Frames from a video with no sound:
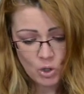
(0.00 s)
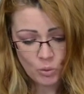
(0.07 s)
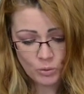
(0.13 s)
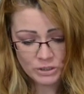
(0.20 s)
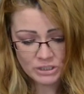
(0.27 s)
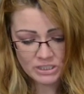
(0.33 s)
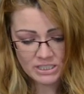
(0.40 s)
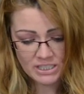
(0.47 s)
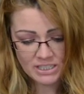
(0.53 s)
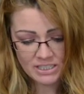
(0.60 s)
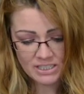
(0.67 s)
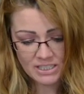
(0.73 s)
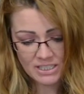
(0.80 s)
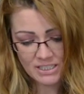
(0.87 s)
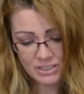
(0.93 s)
which
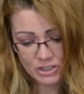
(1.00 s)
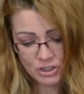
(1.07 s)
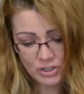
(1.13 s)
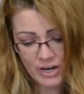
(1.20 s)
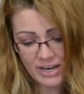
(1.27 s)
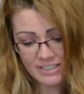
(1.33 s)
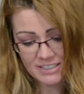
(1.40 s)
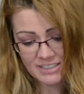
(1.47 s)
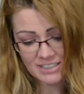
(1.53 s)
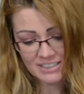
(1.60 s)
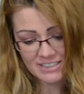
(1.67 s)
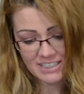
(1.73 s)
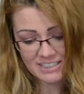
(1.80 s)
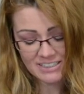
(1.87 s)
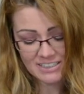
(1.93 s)
can extract
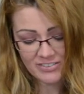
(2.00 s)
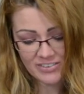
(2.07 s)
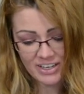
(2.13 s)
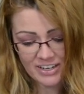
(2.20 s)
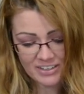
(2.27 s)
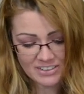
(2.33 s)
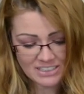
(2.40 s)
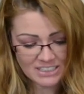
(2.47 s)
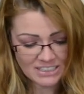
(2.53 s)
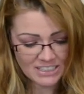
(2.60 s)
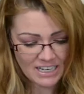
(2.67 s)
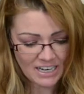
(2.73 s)
excessive keratin